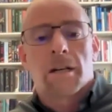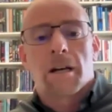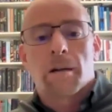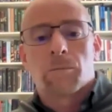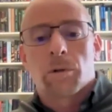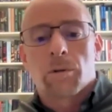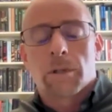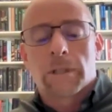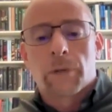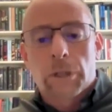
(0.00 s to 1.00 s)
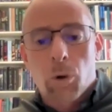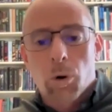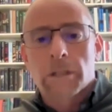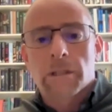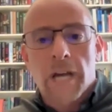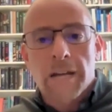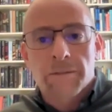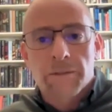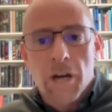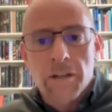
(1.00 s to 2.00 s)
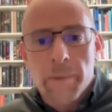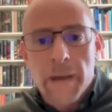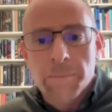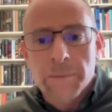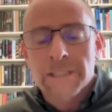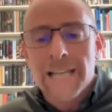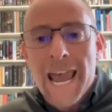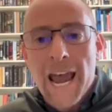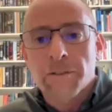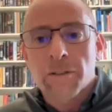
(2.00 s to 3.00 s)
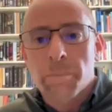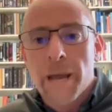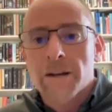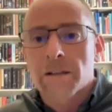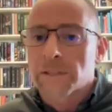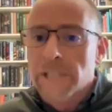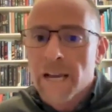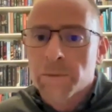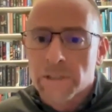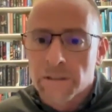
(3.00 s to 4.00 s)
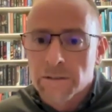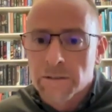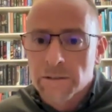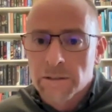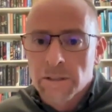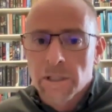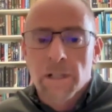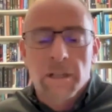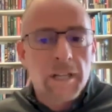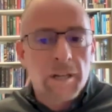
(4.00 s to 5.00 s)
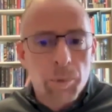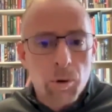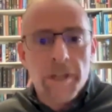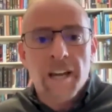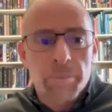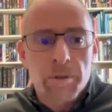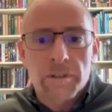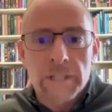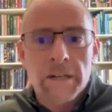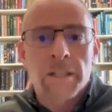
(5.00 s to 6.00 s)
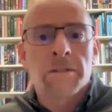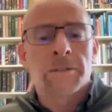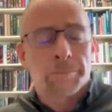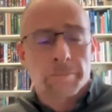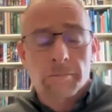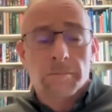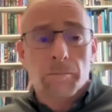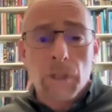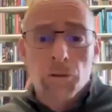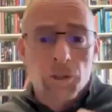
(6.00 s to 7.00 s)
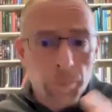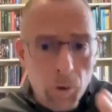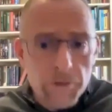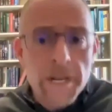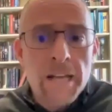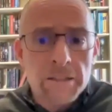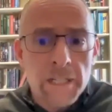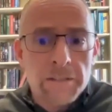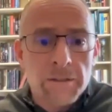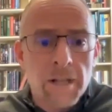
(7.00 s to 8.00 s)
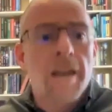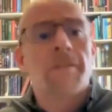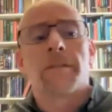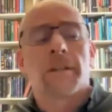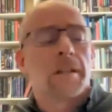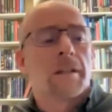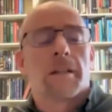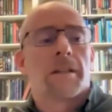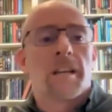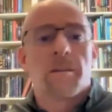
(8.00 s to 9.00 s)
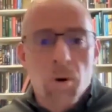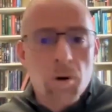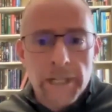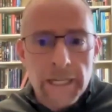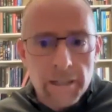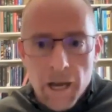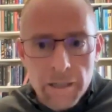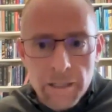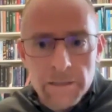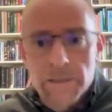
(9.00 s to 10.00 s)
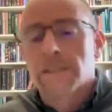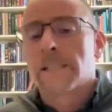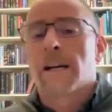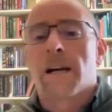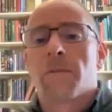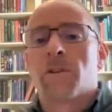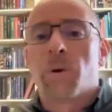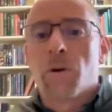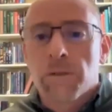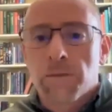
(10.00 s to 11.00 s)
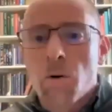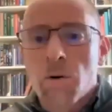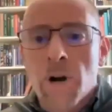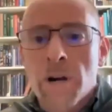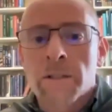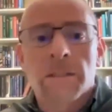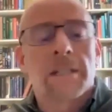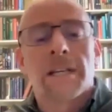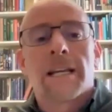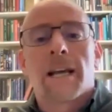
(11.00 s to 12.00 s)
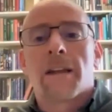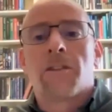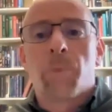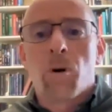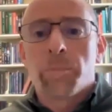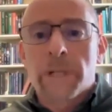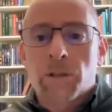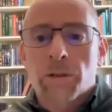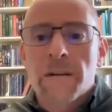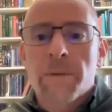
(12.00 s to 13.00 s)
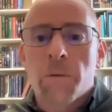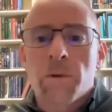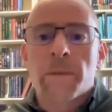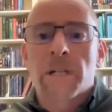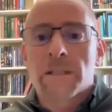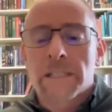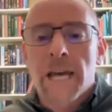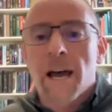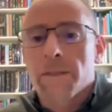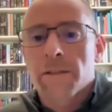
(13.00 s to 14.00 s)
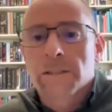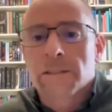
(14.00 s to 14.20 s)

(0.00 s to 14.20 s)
um, recorded the life of John the Baptist after the pattern of Samson. They both have birth narratives. They're both Nazarites for life. They both eat honey. Uh, they're both forerunners, and they're both betrayed by women unto death.